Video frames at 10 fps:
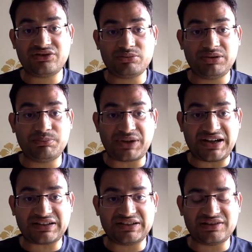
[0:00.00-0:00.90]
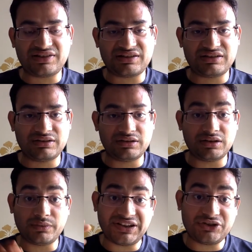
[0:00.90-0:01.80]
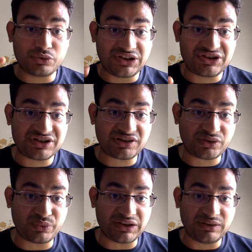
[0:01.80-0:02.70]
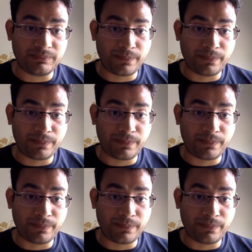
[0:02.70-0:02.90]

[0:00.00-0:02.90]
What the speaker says: to be practiced in a very judicious way